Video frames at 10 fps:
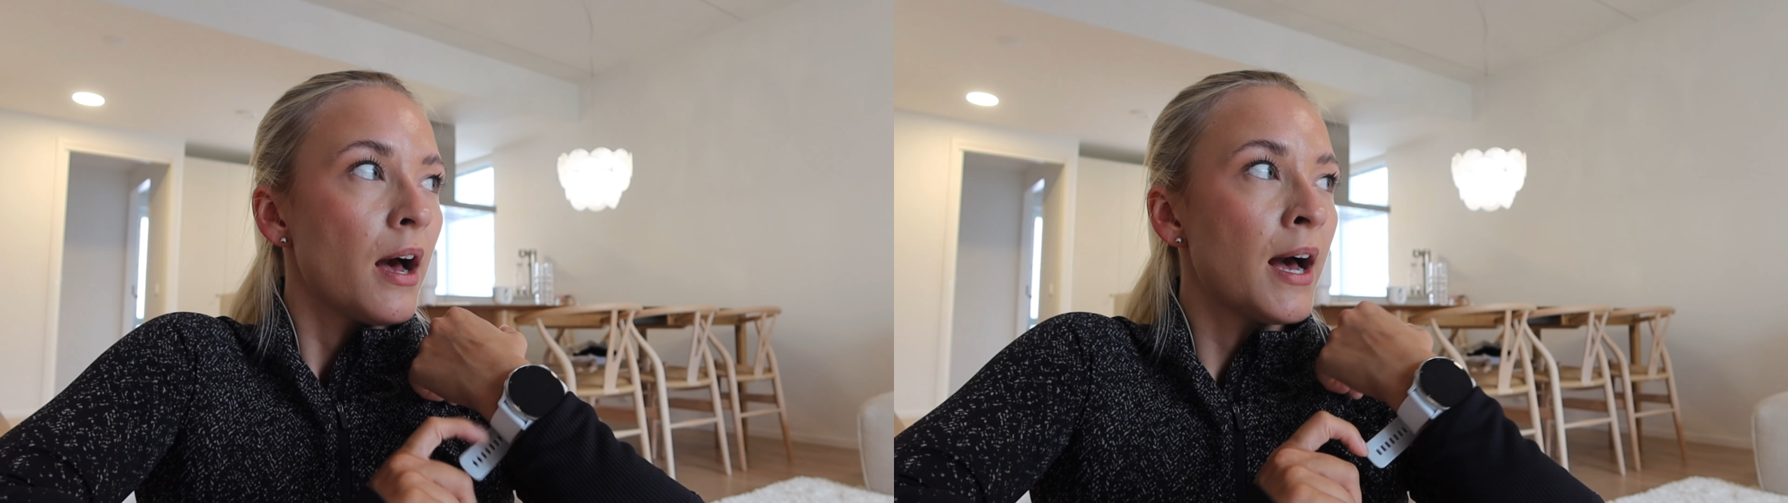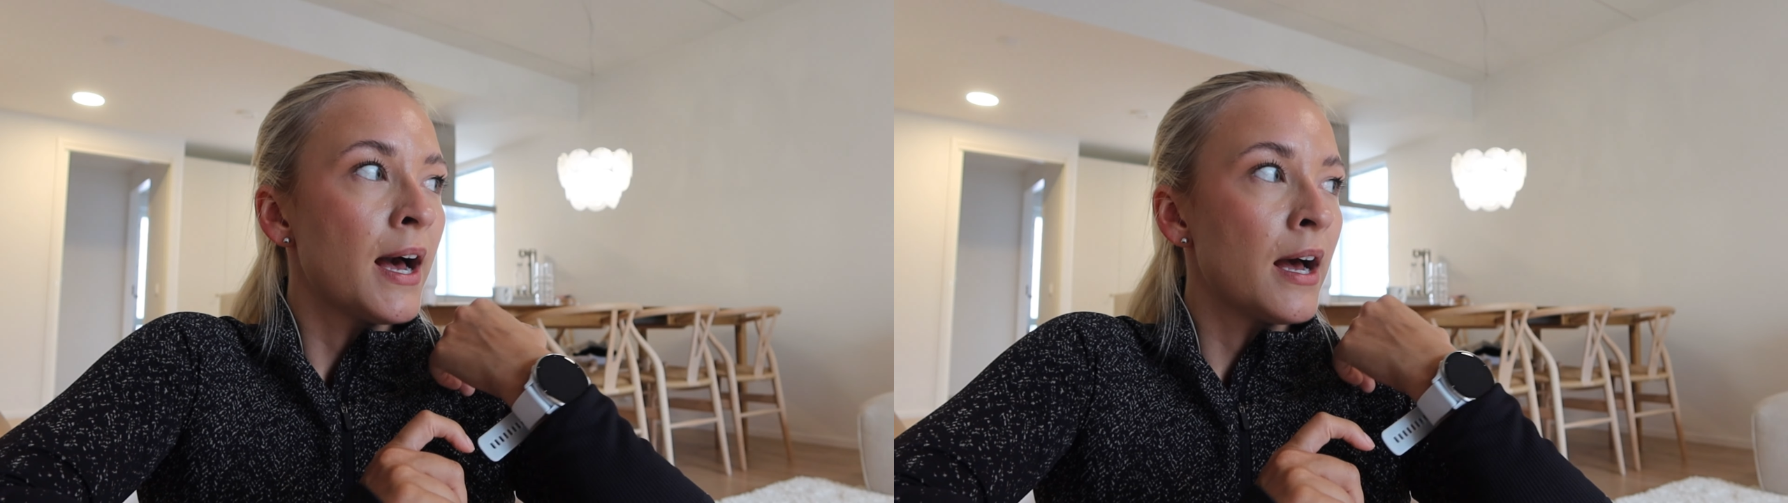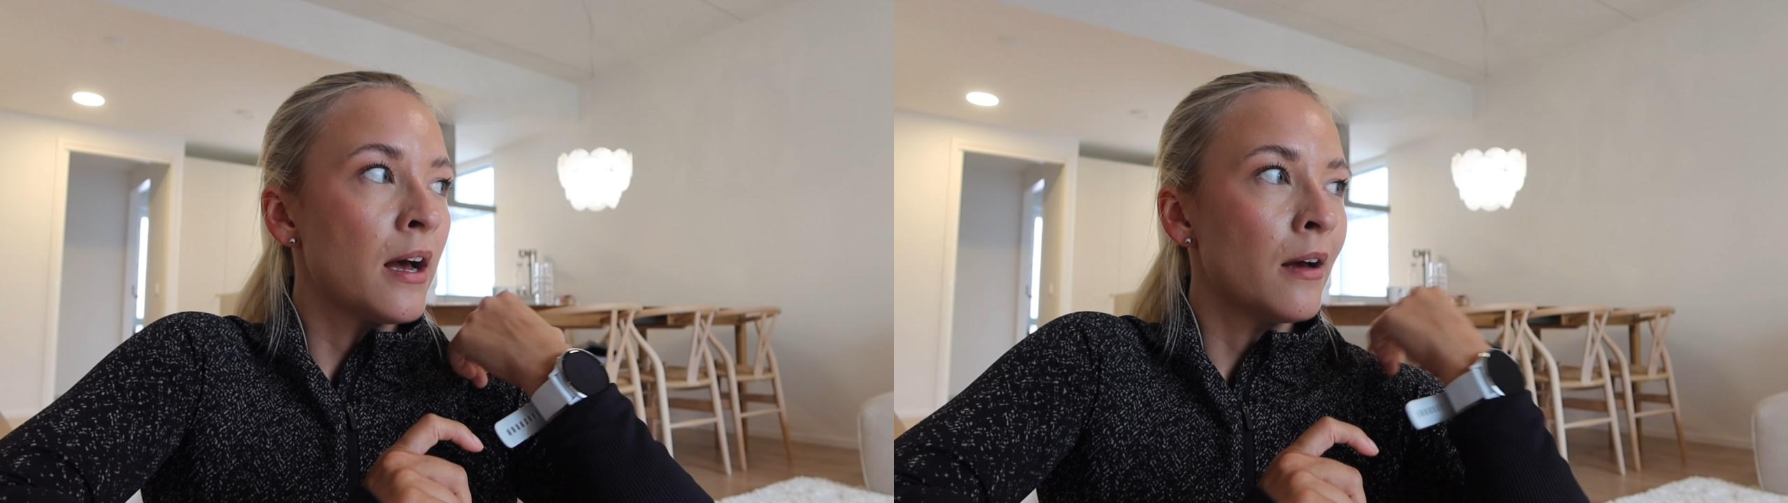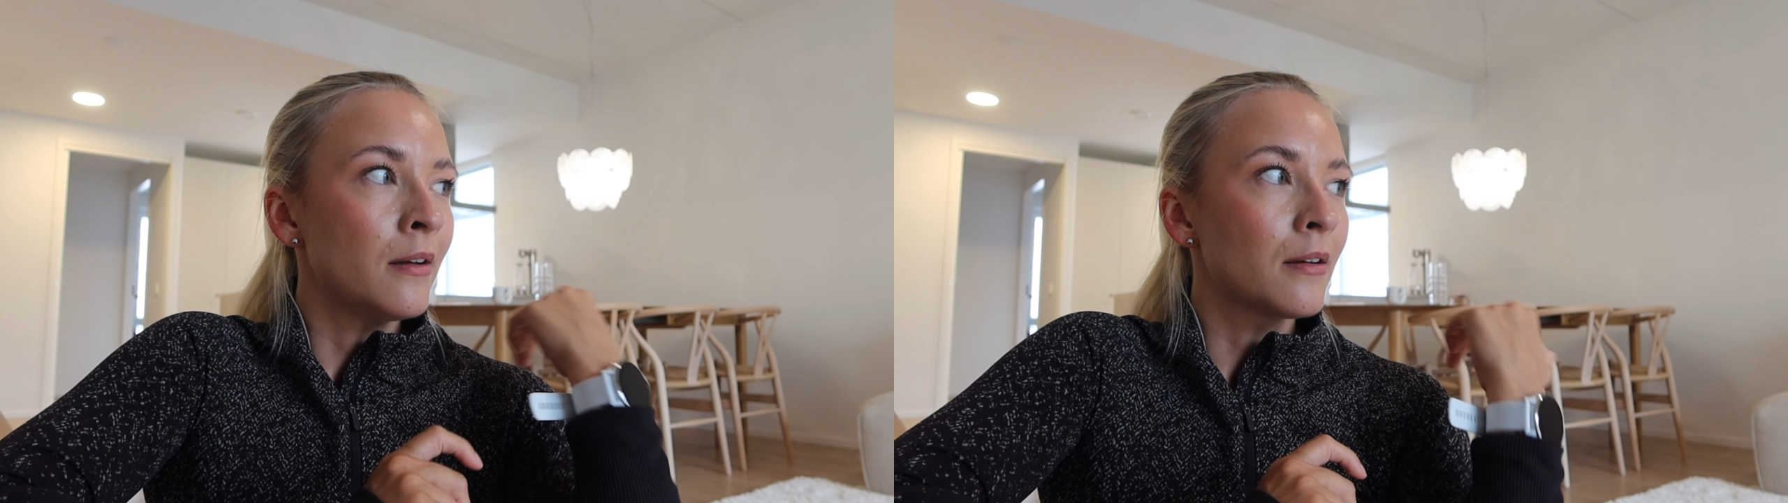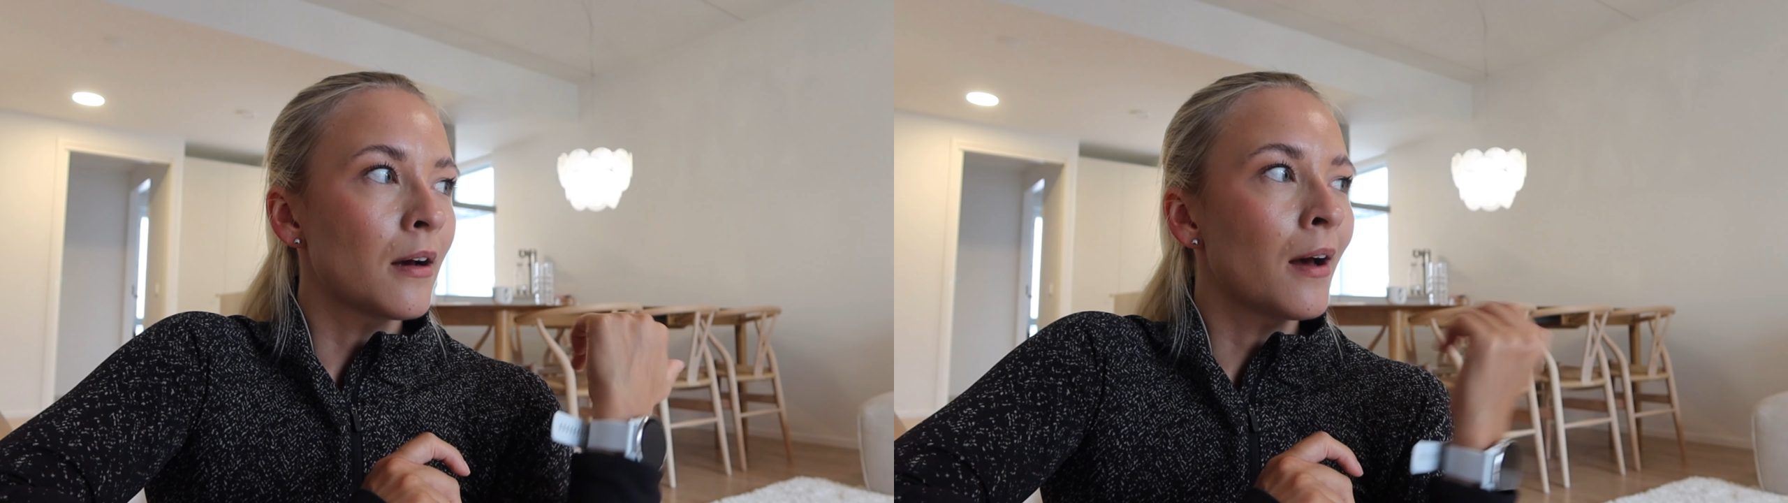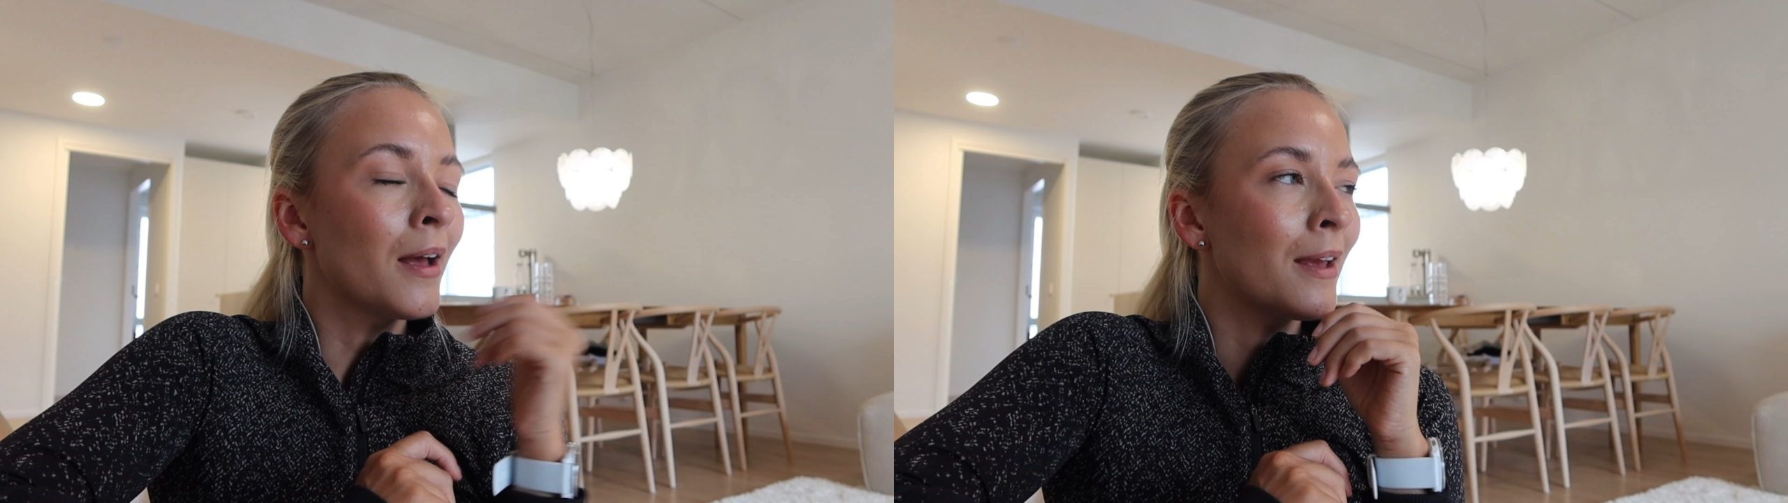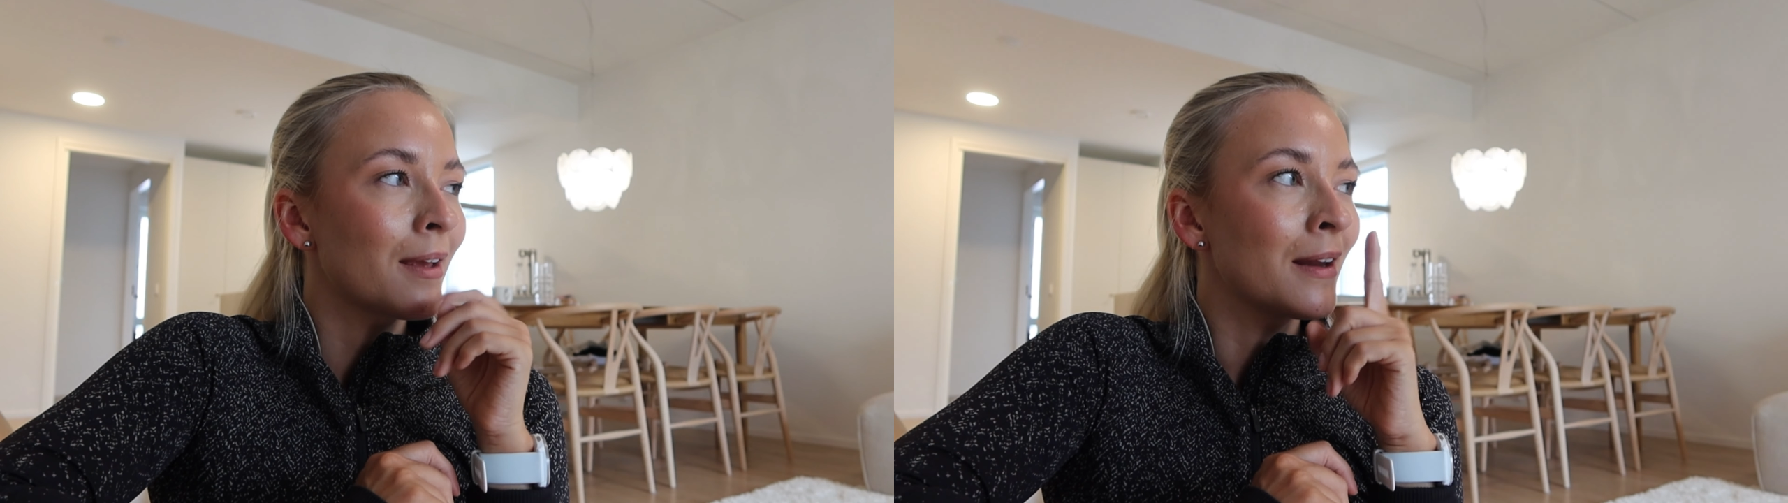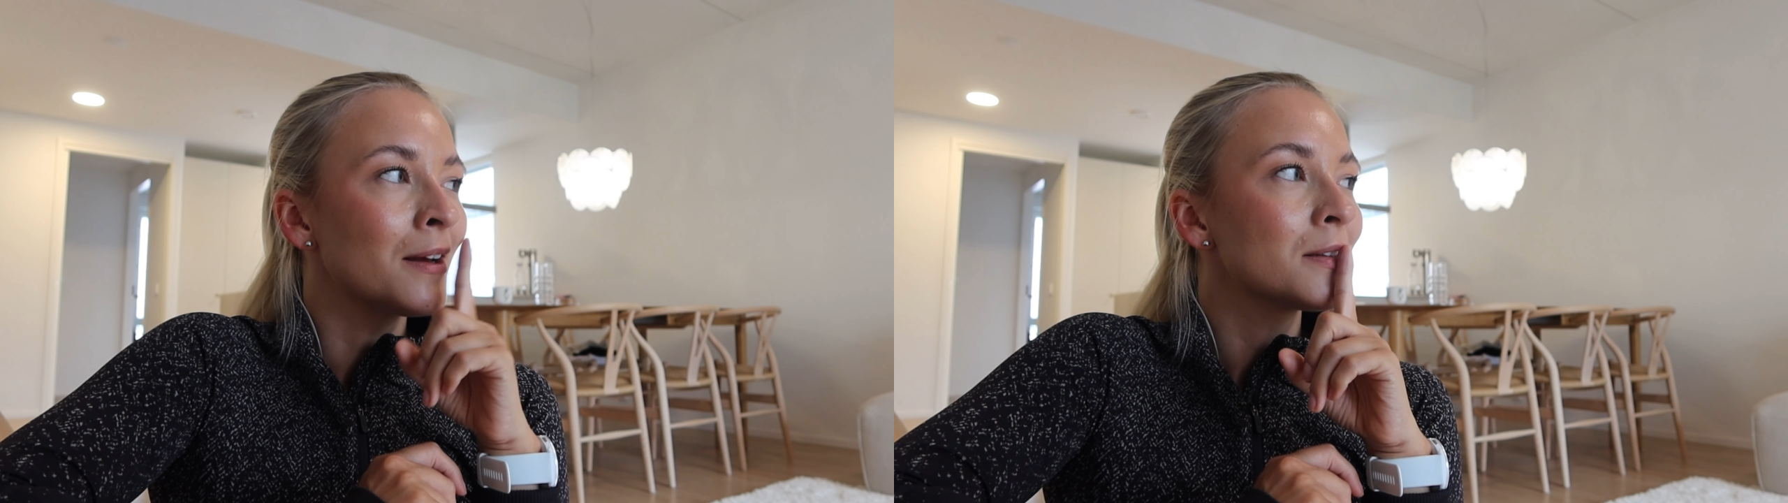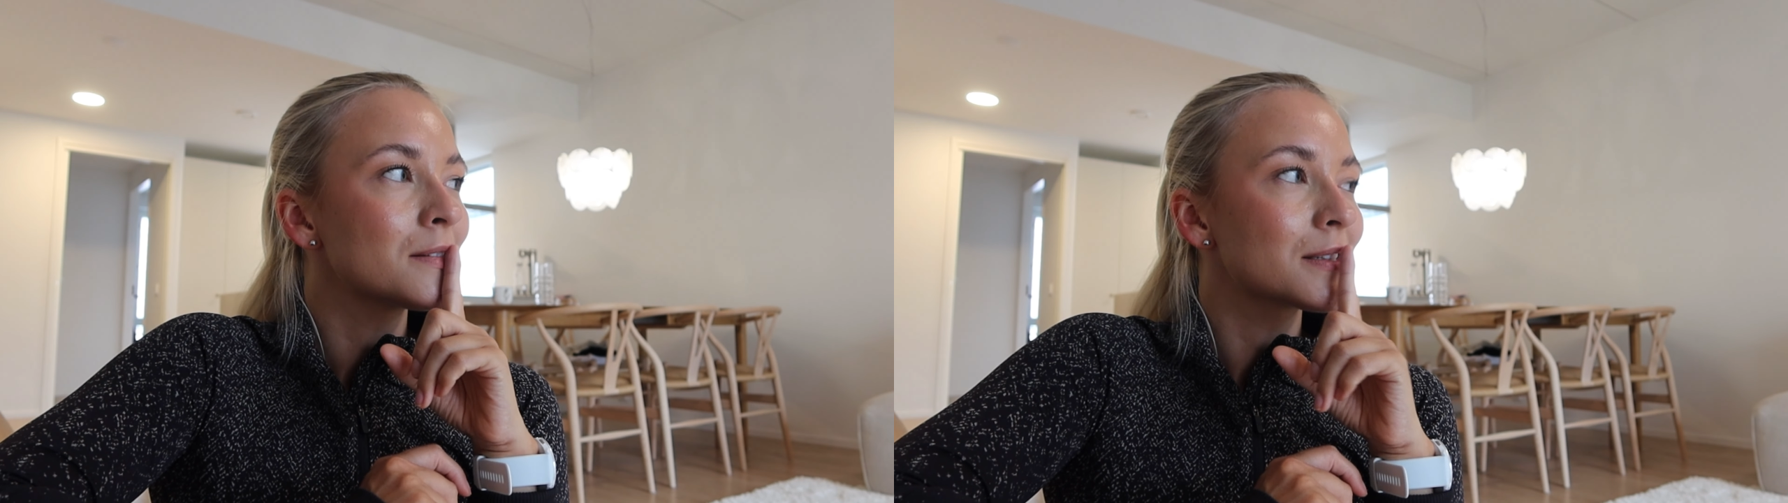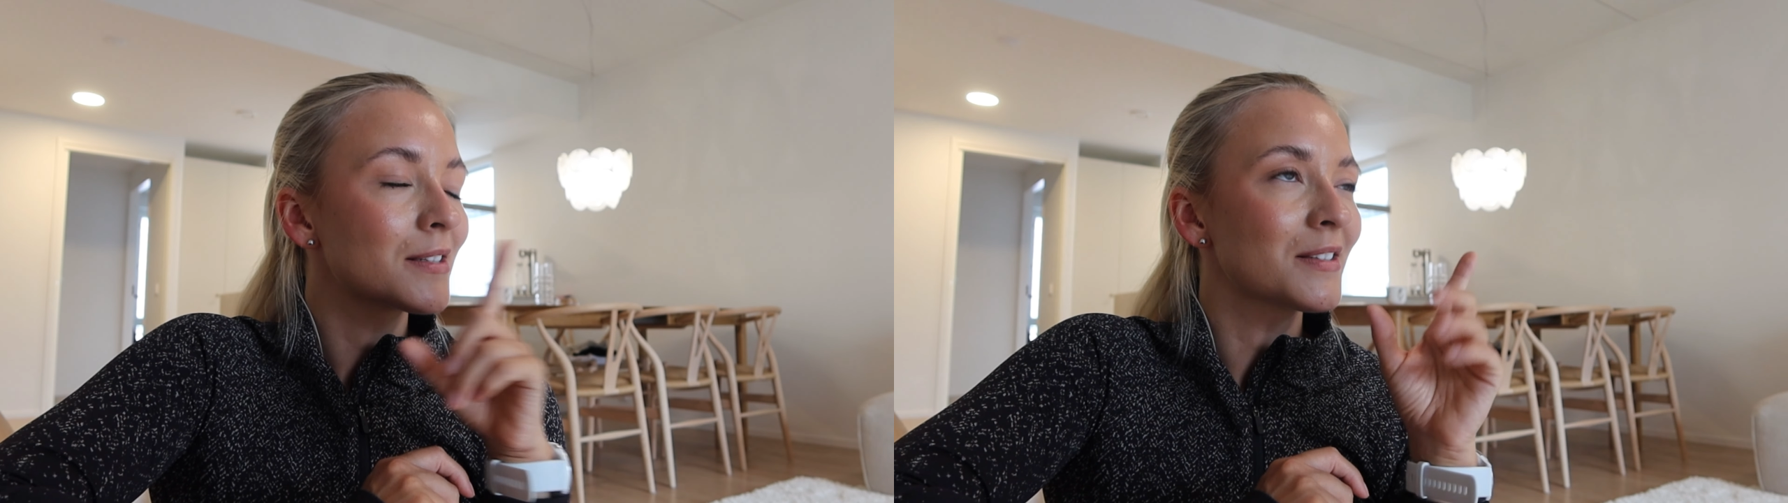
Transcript: And I cannot